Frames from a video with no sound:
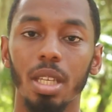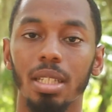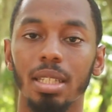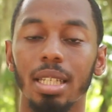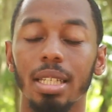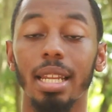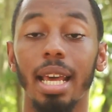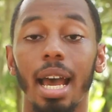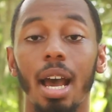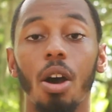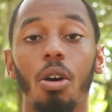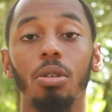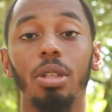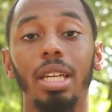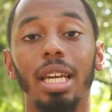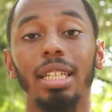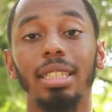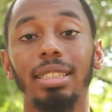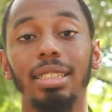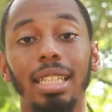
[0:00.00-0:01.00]
to not only
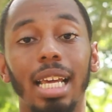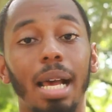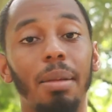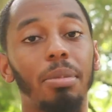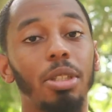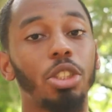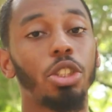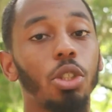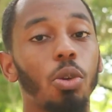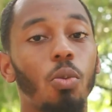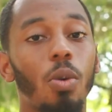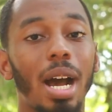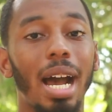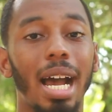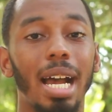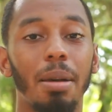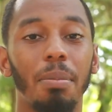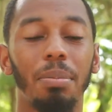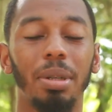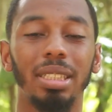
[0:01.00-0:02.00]
establish your
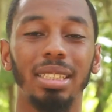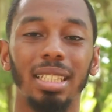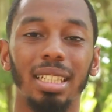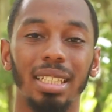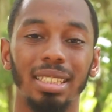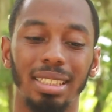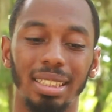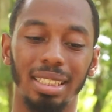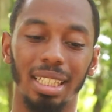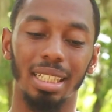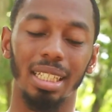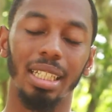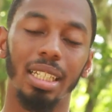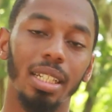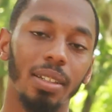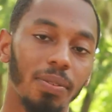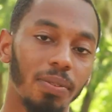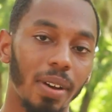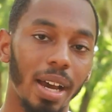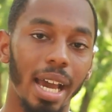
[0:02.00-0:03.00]
why, but to
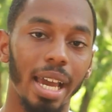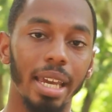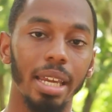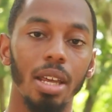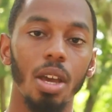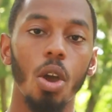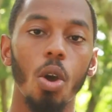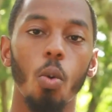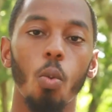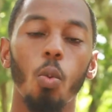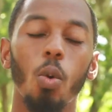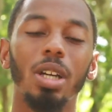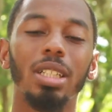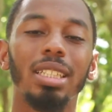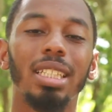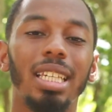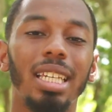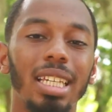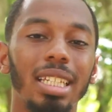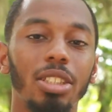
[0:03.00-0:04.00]
solidify it, one
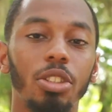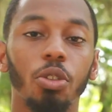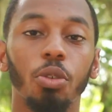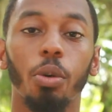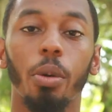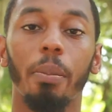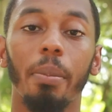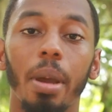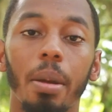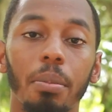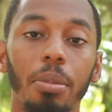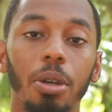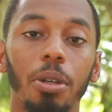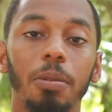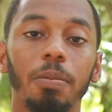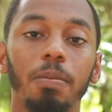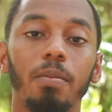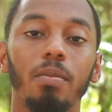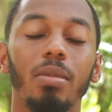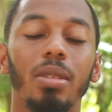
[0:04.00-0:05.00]
key to remember
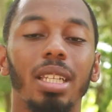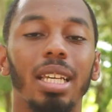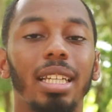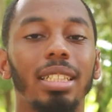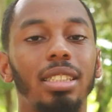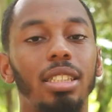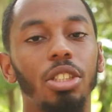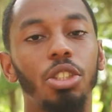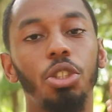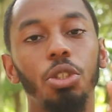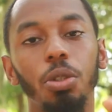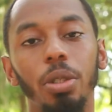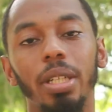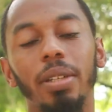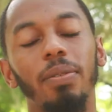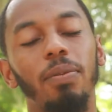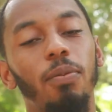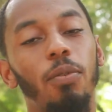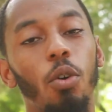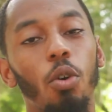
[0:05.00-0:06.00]
is to do it
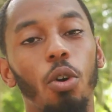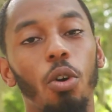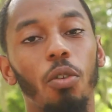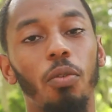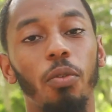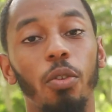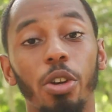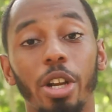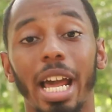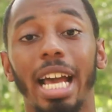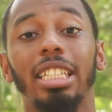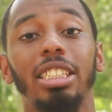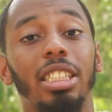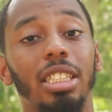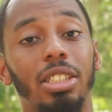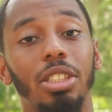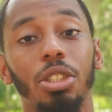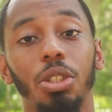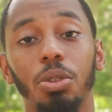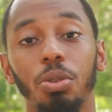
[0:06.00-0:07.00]
for not
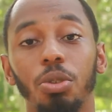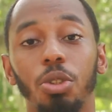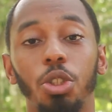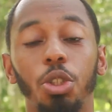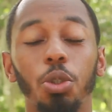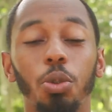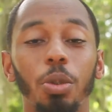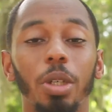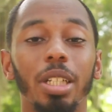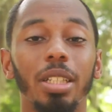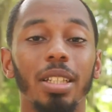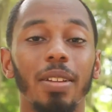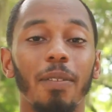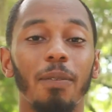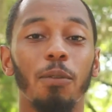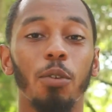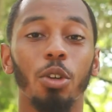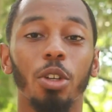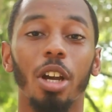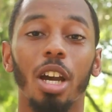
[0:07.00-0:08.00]
just you. Do it
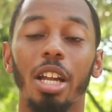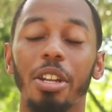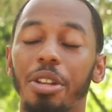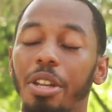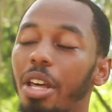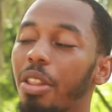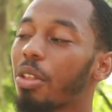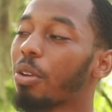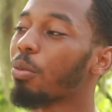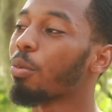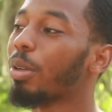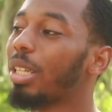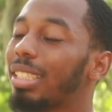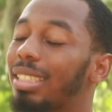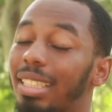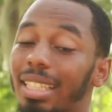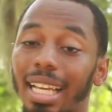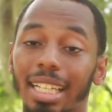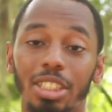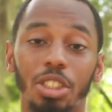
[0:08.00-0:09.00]
for another
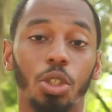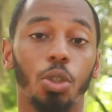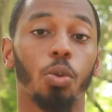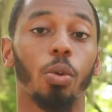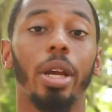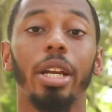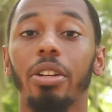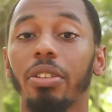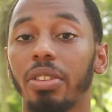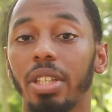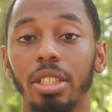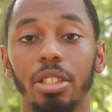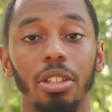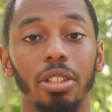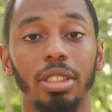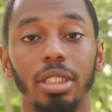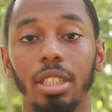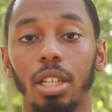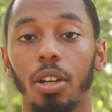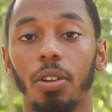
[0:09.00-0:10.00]
reason that's greater than
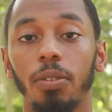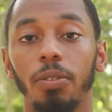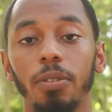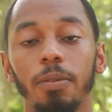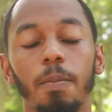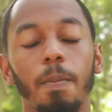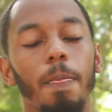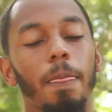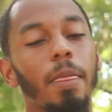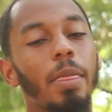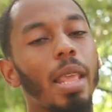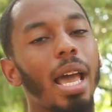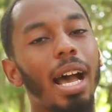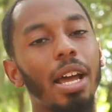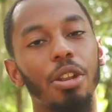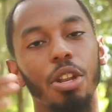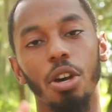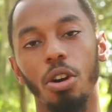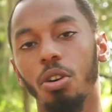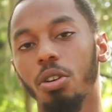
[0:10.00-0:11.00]
yourself. Now I
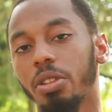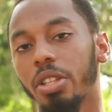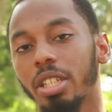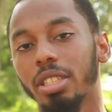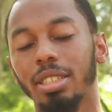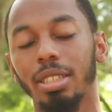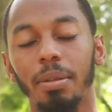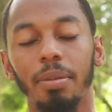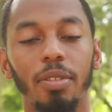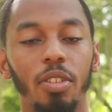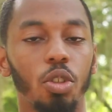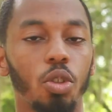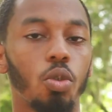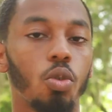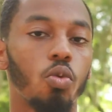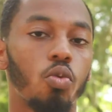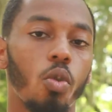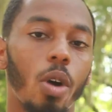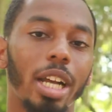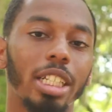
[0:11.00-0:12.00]
know there's some of you
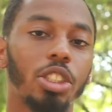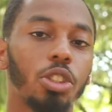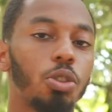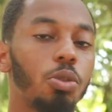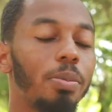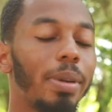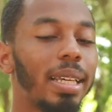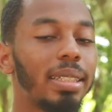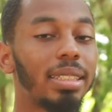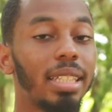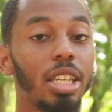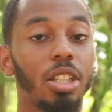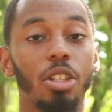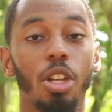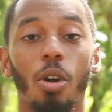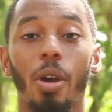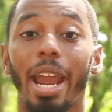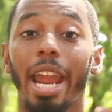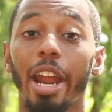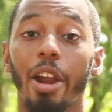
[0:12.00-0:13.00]
who are watching who may say, you
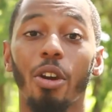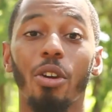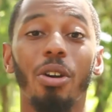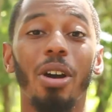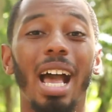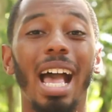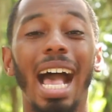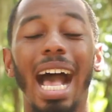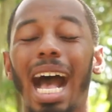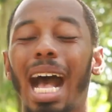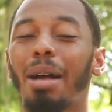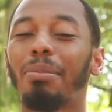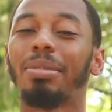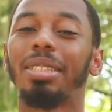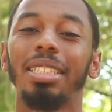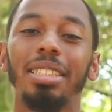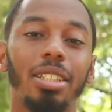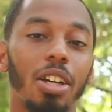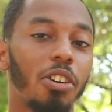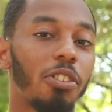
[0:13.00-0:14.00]
know, Harold, I'm
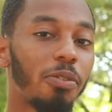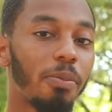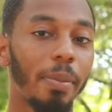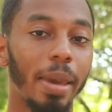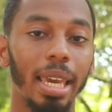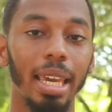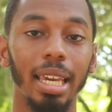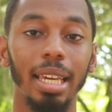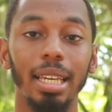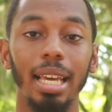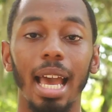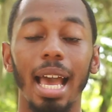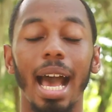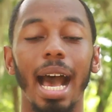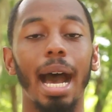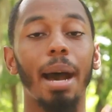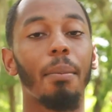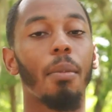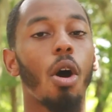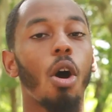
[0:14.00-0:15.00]
self-made,
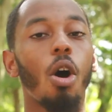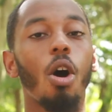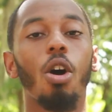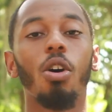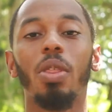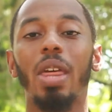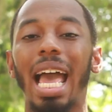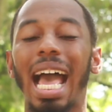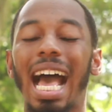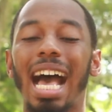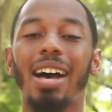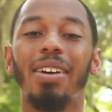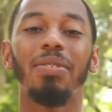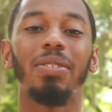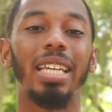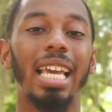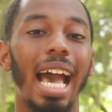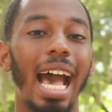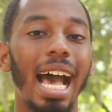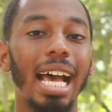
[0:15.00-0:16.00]
I'm all that
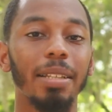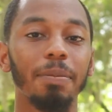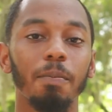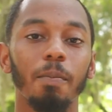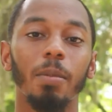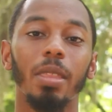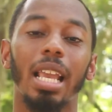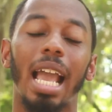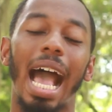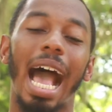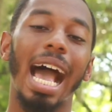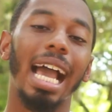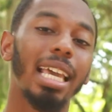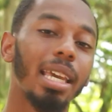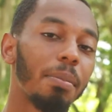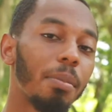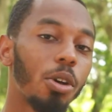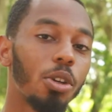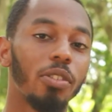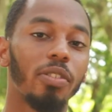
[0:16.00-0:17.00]
I've got, I
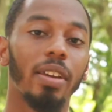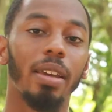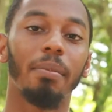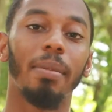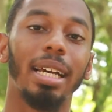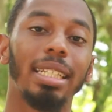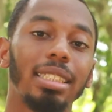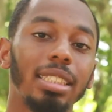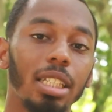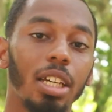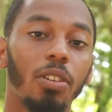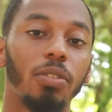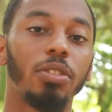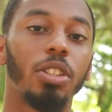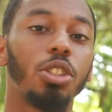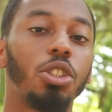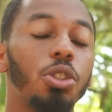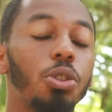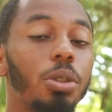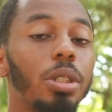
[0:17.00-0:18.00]
can motivate myself
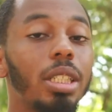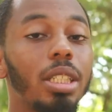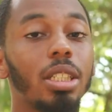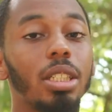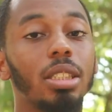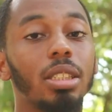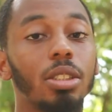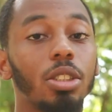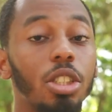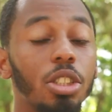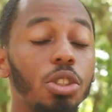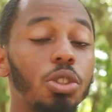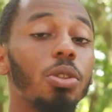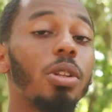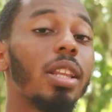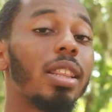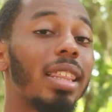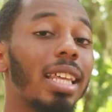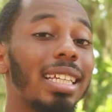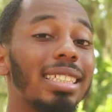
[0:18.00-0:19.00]
to do
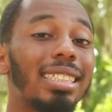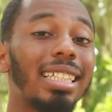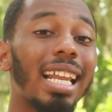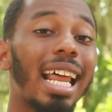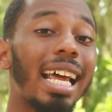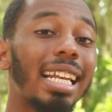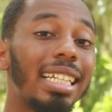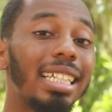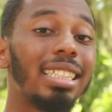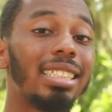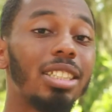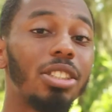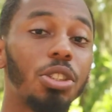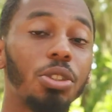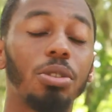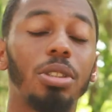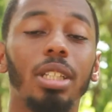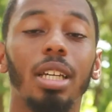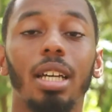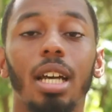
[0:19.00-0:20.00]
the things that I need to
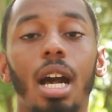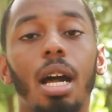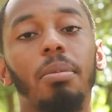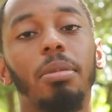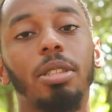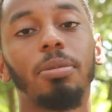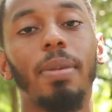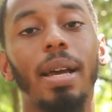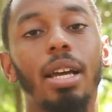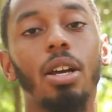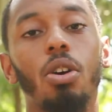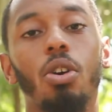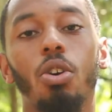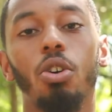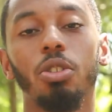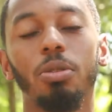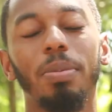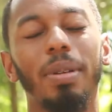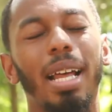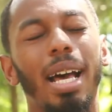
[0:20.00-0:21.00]
do to accomplish my
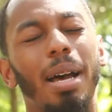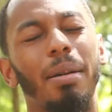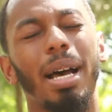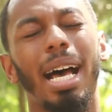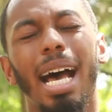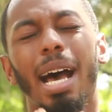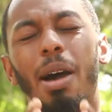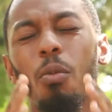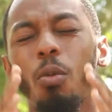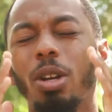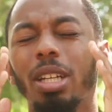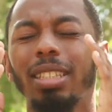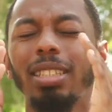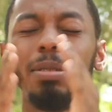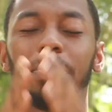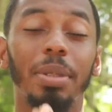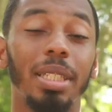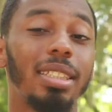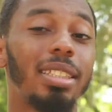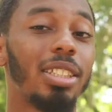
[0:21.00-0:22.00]
goals. But I want to
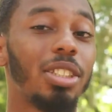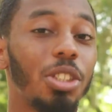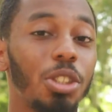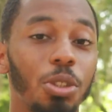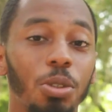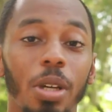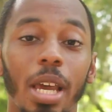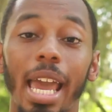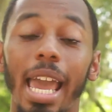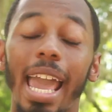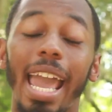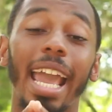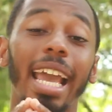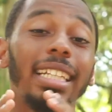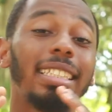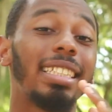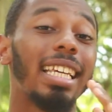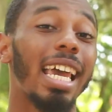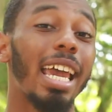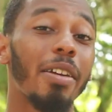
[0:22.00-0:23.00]
speak to you
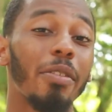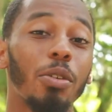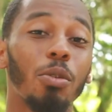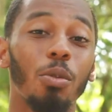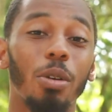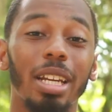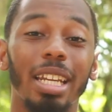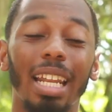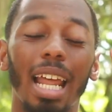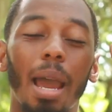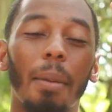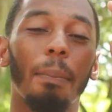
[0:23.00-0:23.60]
and to everyone, and I